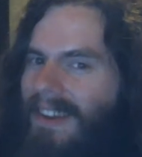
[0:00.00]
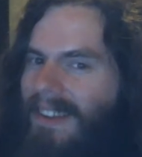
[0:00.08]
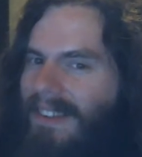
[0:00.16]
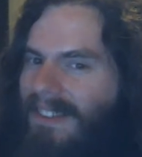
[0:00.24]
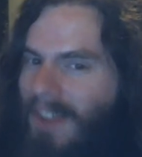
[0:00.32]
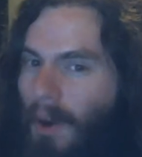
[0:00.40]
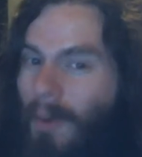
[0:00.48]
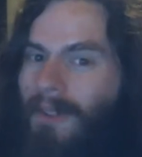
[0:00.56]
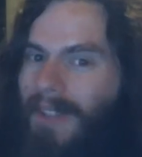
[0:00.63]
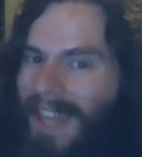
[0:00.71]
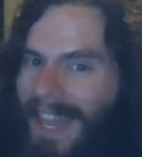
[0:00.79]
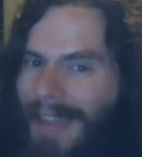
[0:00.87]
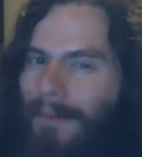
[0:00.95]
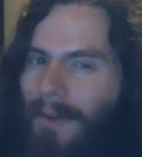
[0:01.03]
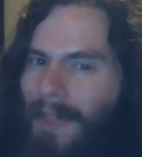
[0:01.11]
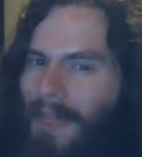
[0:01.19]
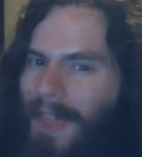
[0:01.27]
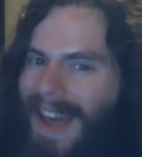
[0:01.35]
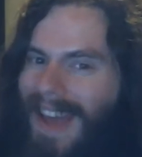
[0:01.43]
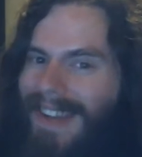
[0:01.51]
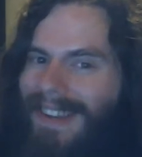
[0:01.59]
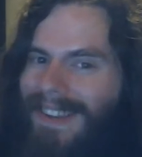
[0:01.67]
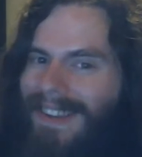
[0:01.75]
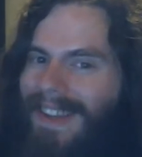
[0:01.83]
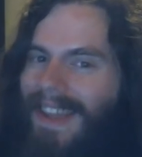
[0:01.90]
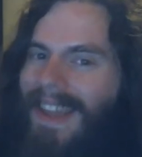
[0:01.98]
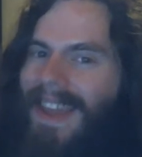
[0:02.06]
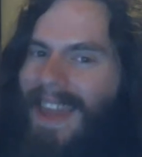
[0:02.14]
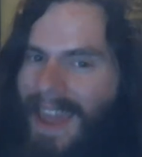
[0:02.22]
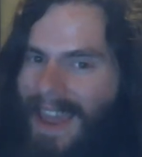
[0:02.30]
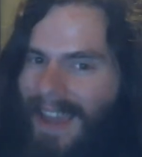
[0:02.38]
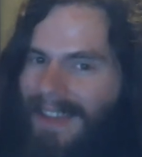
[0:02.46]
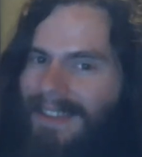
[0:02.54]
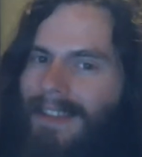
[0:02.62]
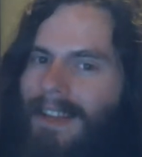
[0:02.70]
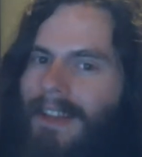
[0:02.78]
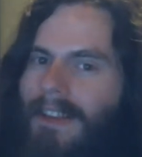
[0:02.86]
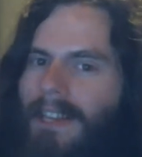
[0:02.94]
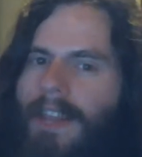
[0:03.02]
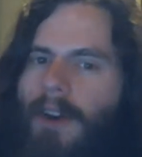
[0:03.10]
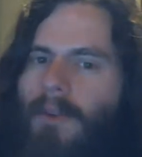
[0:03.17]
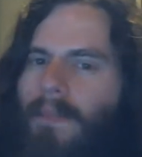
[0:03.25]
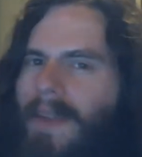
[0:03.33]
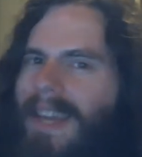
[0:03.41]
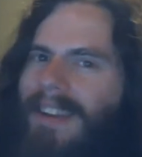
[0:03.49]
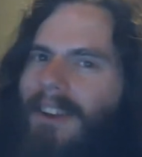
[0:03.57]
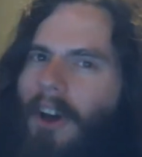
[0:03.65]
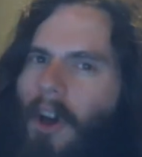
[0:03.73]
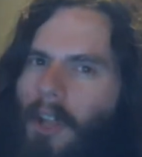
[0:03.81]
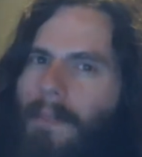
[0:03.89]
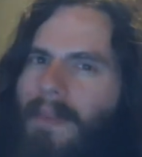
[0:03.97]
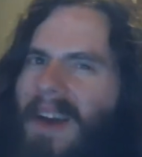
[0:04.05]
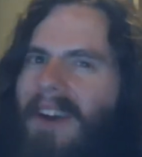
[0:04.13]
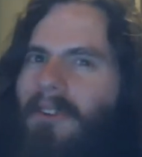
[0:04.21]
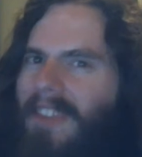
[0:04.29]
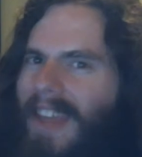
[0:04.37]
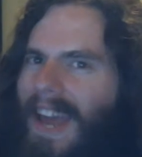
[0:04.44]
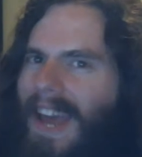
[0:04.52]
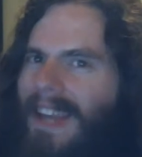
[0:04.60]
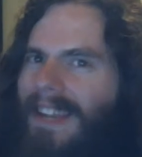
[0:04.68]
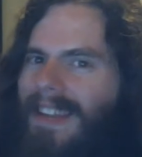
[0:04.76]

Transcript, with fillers: don't lead with that and don't make it all about that.